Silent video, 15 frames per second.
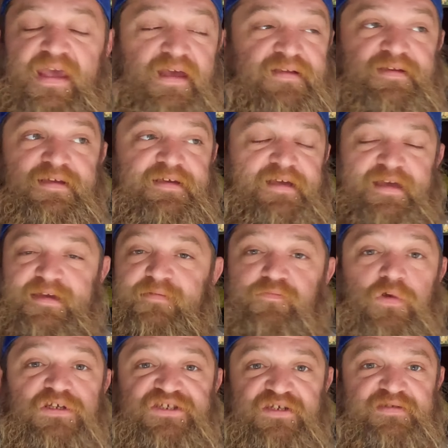it, it
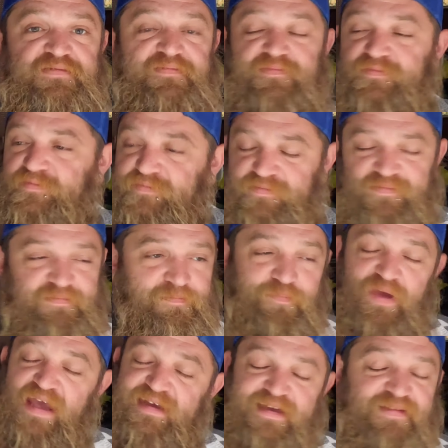wasn't
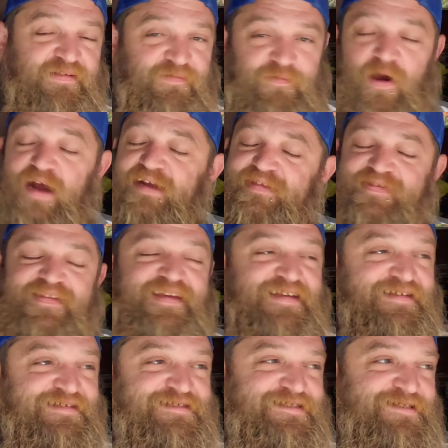picking the right
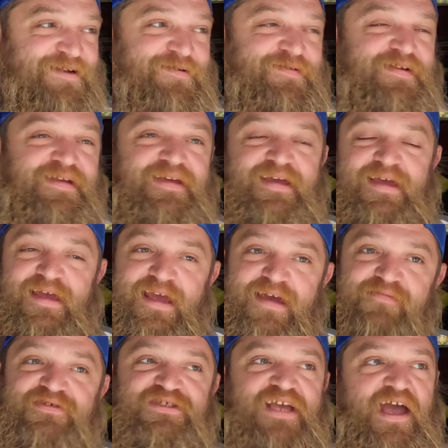things. So
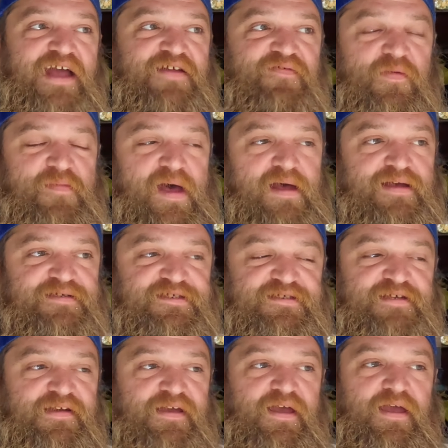it was kind of a mess.
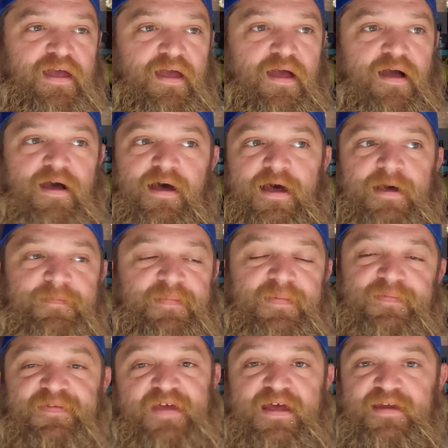Um,
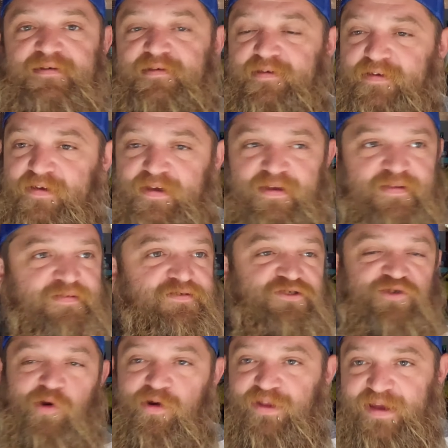then
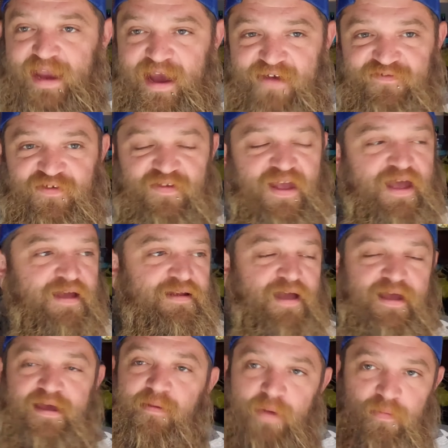shortly after that,
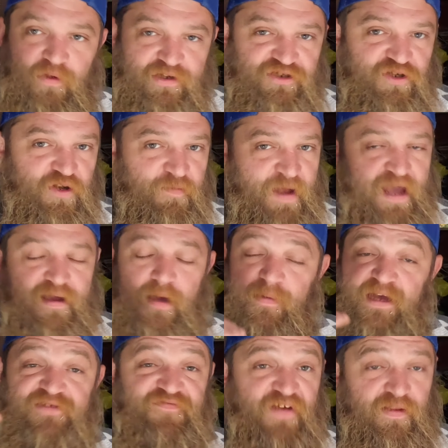I got my blood sugar back up.
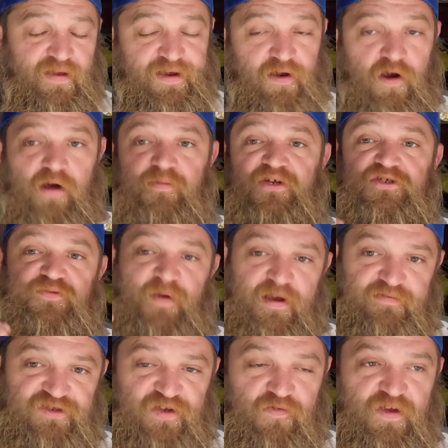I felt like garbage, but I
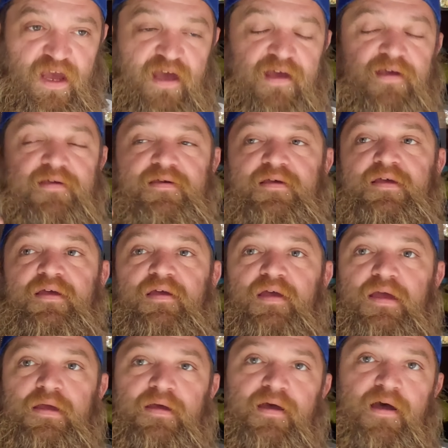was okay.
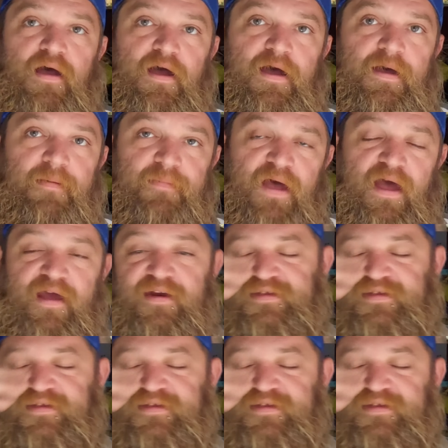Um, I had